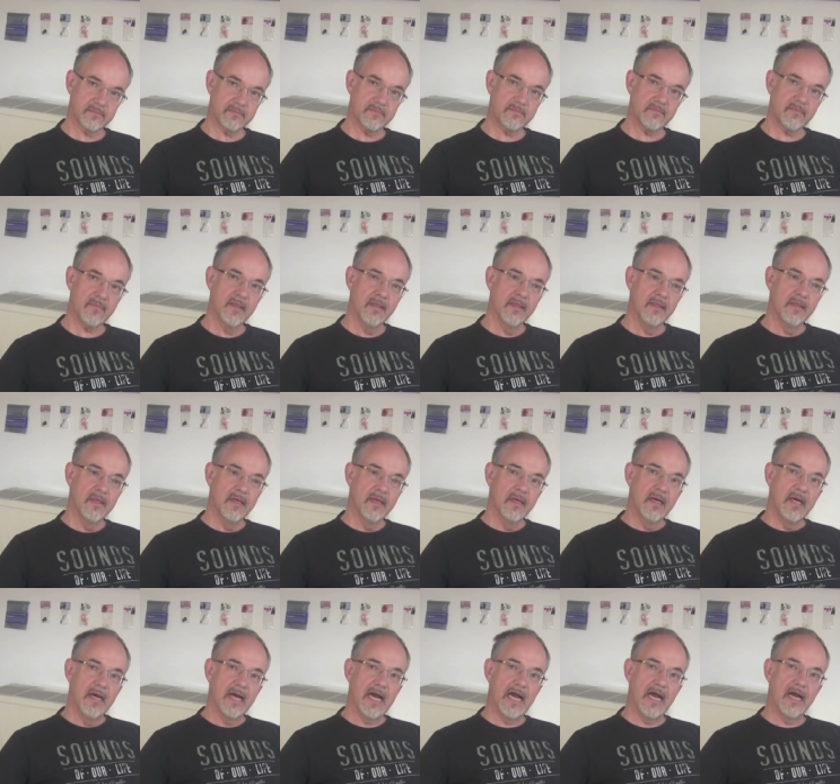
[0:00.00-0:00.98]
what would
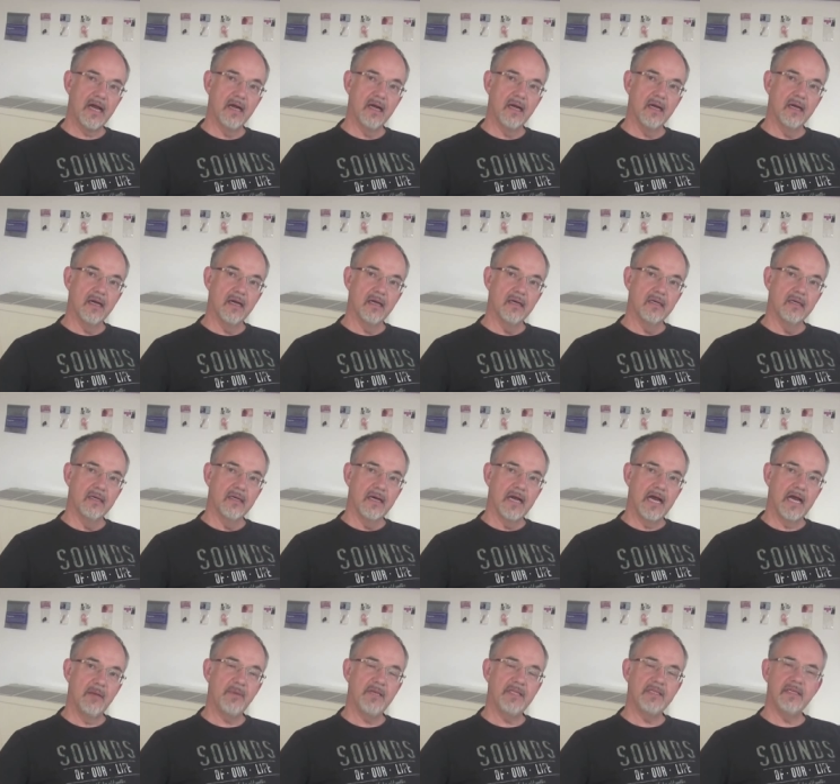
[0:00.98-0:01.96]
that date be?
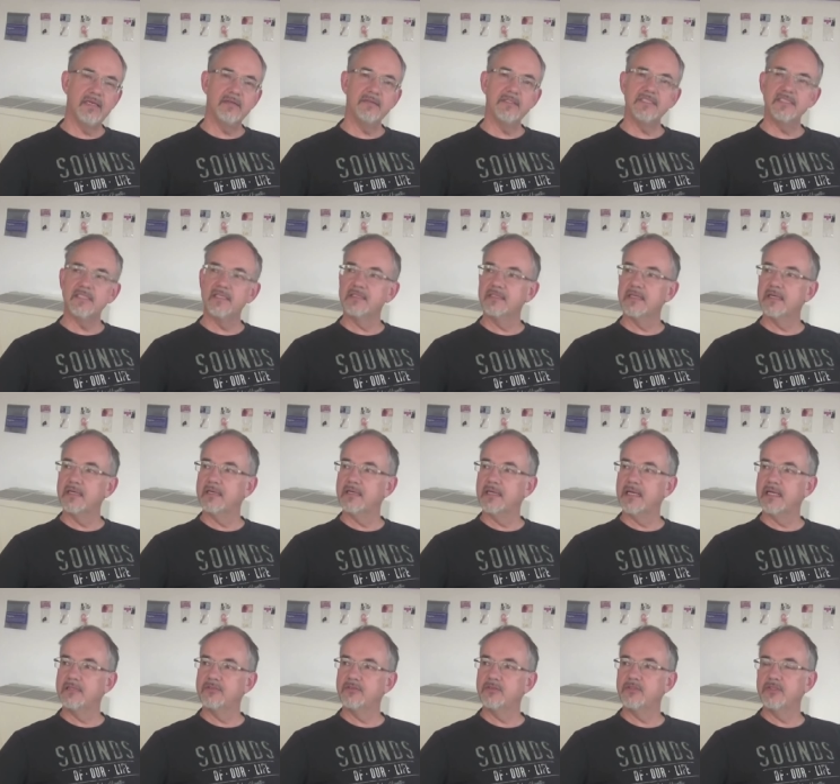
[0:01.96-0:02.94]
I mean, there is a,
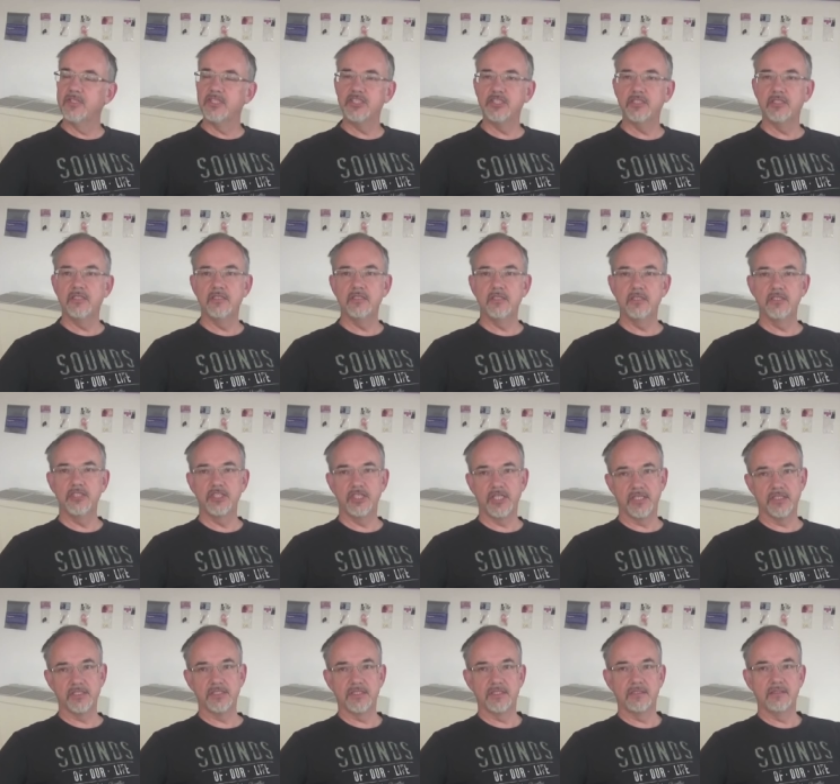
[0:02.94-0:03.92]
a tradition in, in
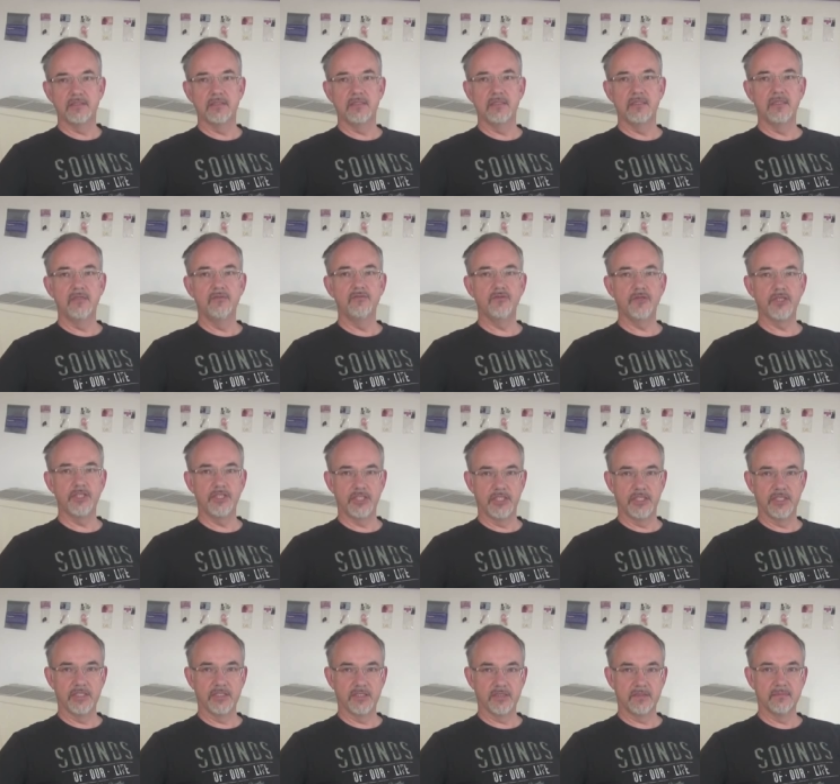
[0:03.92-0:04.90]
jazz, in free
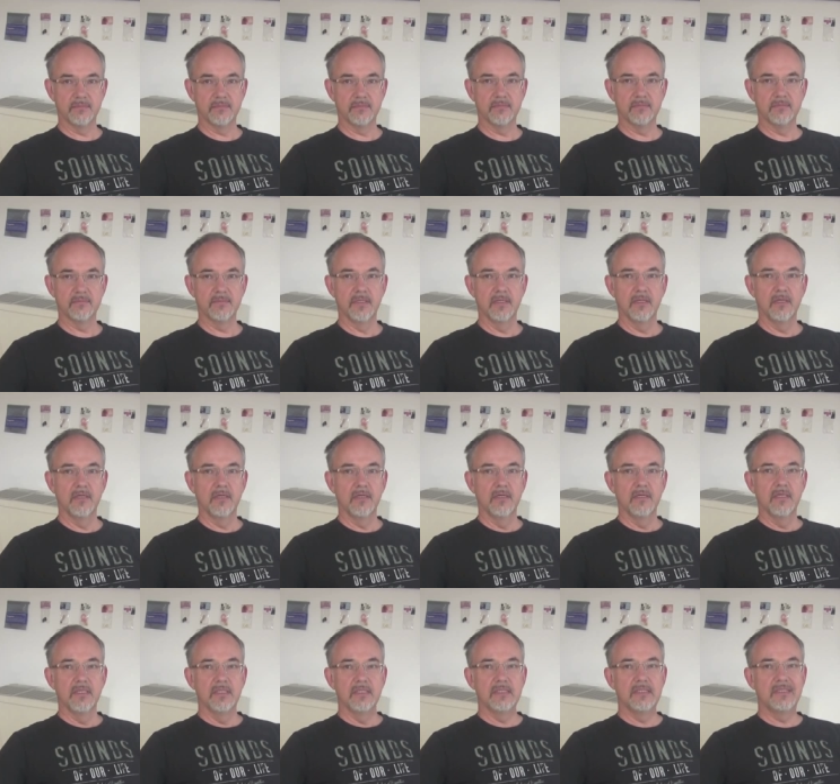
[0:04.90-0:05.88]
jazz. Ah.
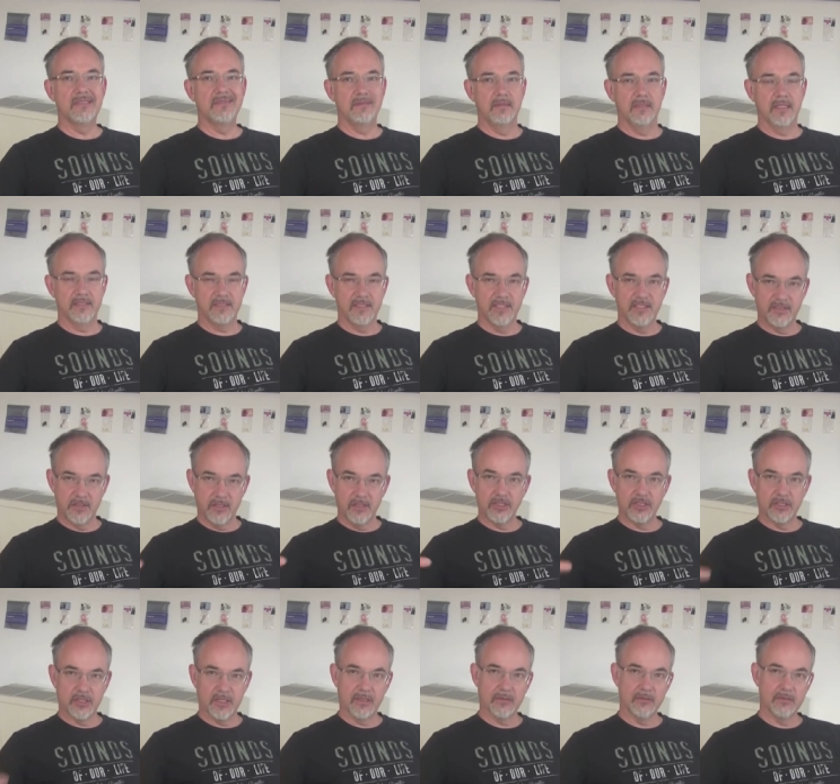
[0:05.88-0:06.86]
This is the
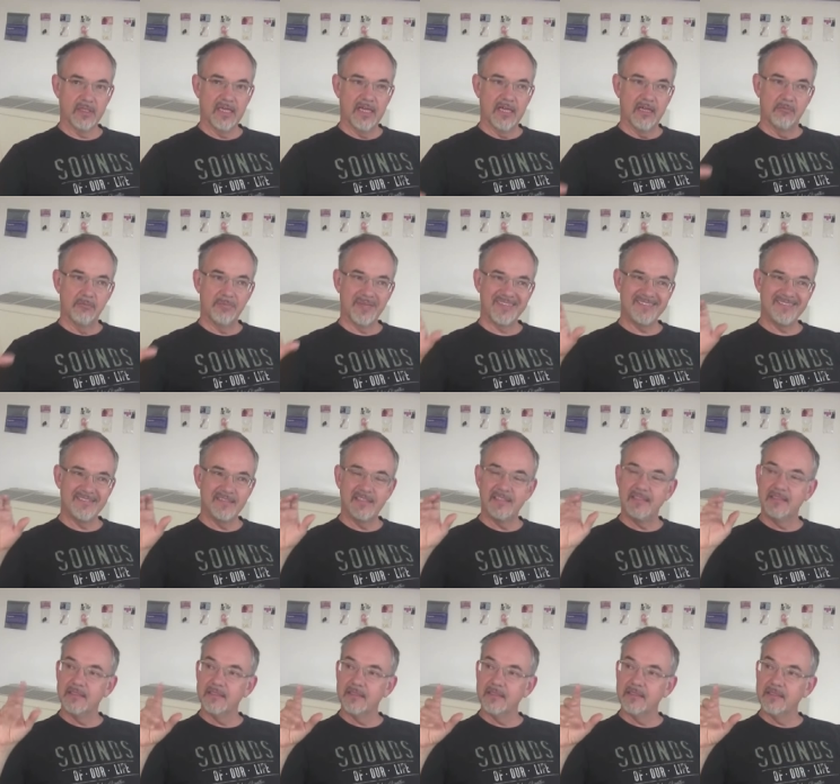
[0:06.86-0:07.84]
start. But
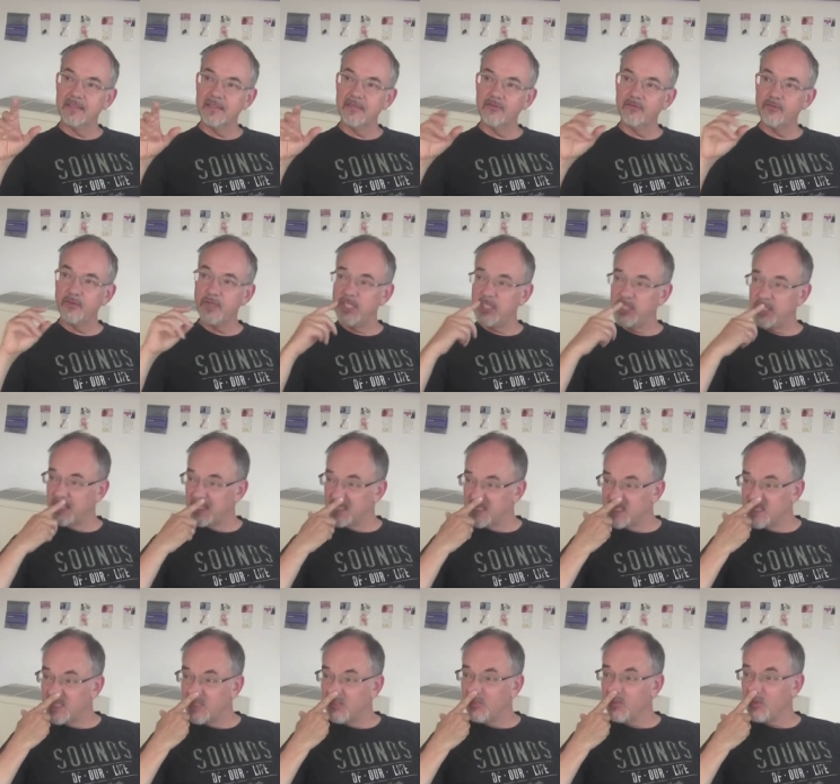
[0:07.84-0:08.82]
in free
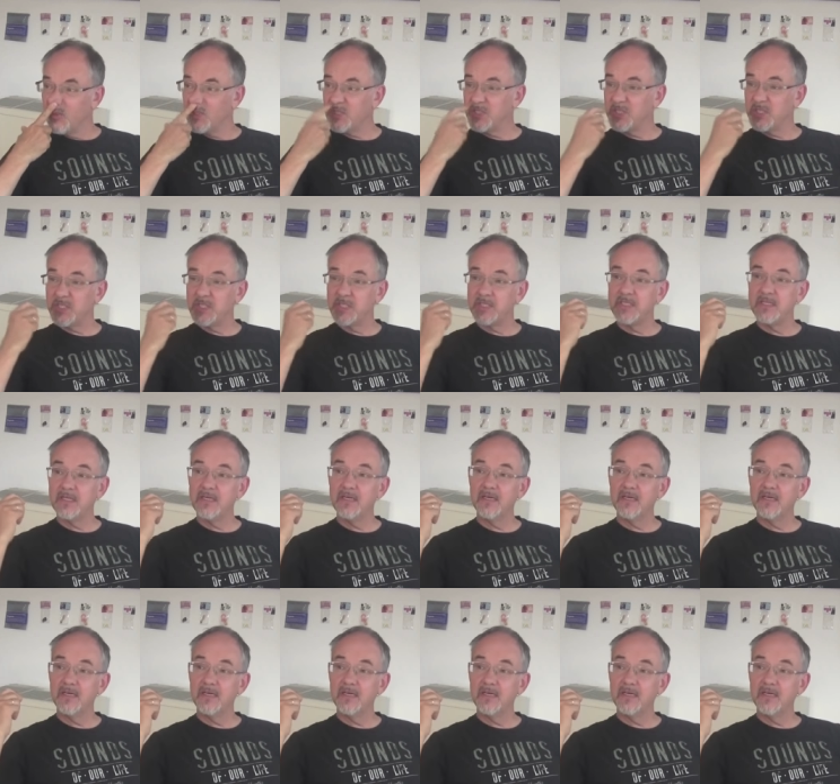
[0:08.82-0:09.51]
jazz, there was